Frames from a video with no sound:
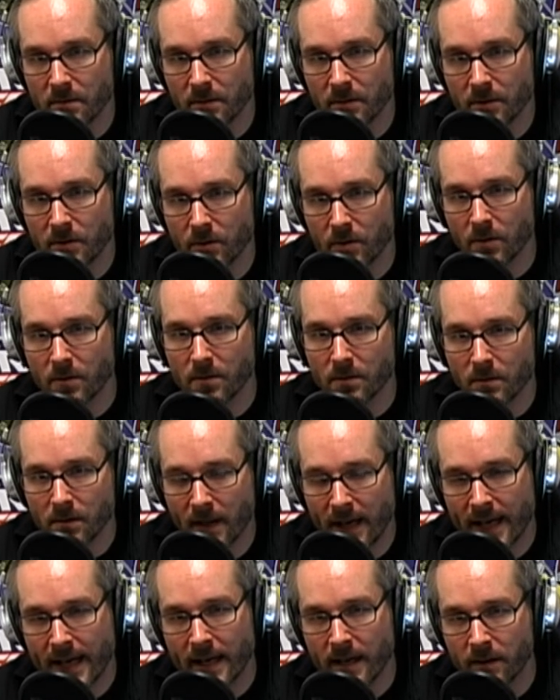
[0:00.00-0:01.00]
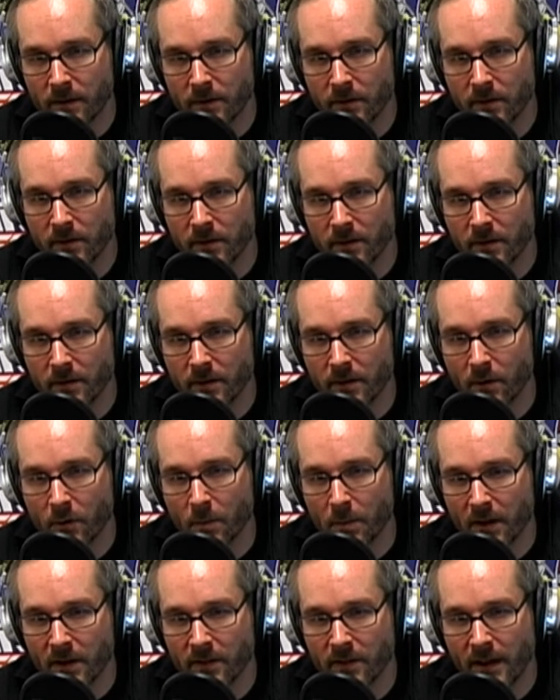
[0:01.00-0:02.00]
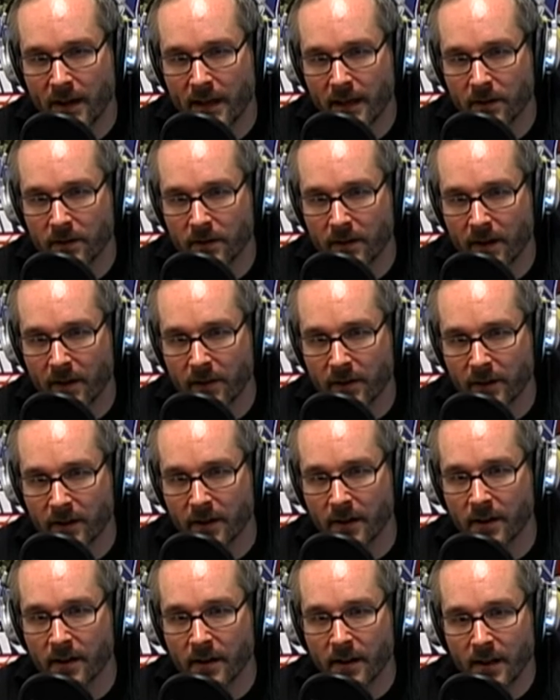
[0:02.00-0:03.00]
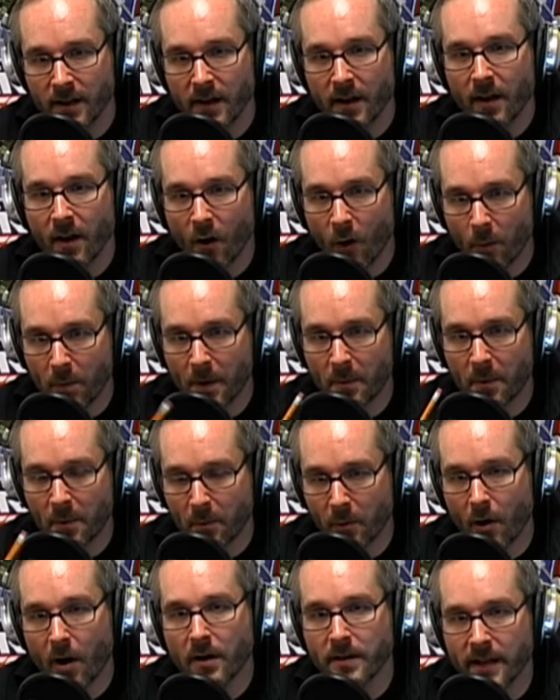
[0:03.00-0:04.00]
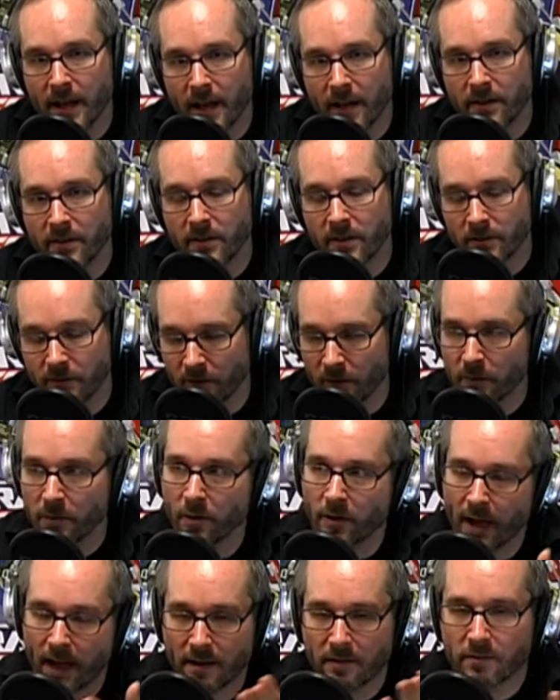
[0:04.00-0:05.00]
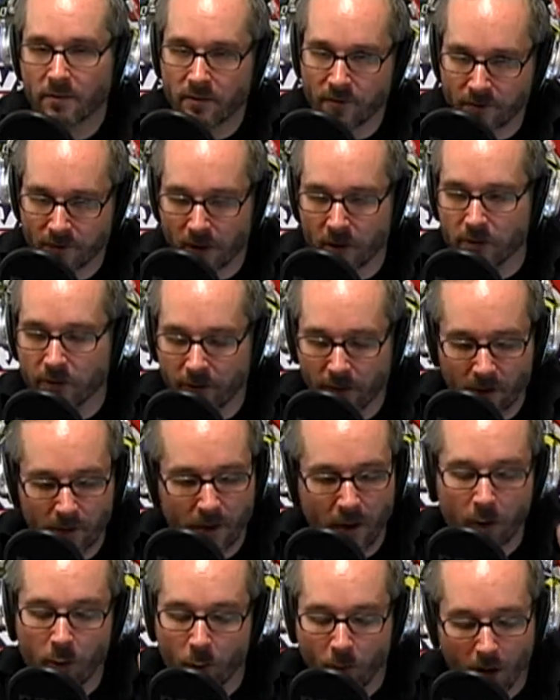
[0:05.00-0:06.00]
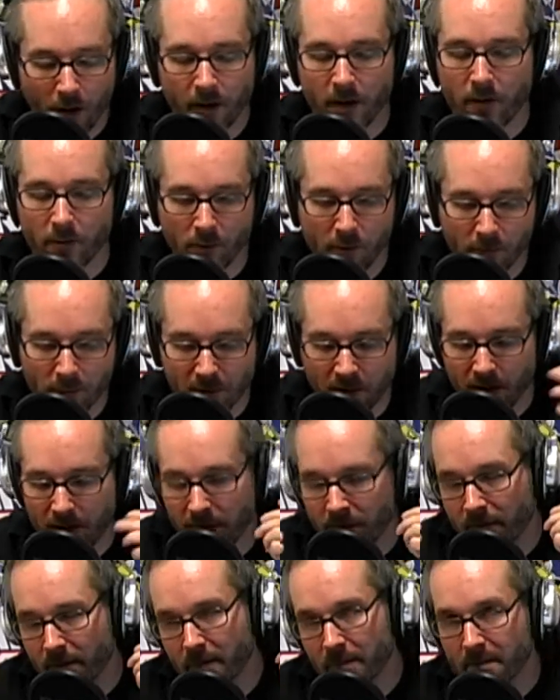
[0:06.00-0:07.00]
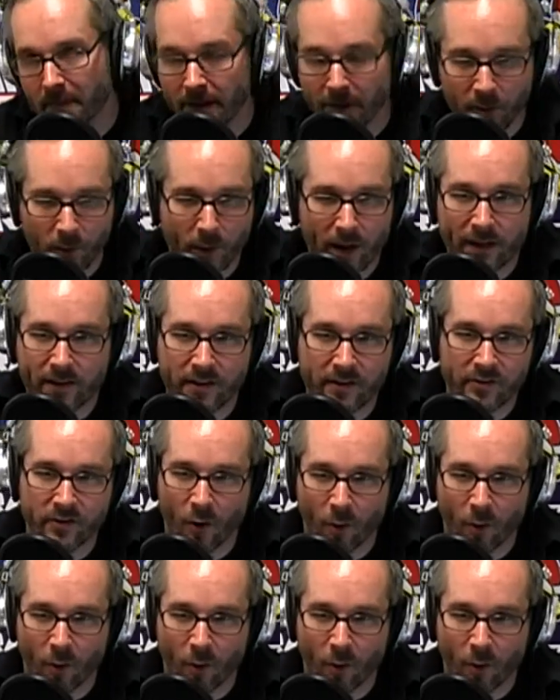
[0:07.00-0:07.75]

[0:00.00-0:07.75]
Google Hangouts, the Google Plus Hangouts, how they're gonna open up the broadcast? So okay, so for those who don't know who aren't on Google Plus, by the way, they just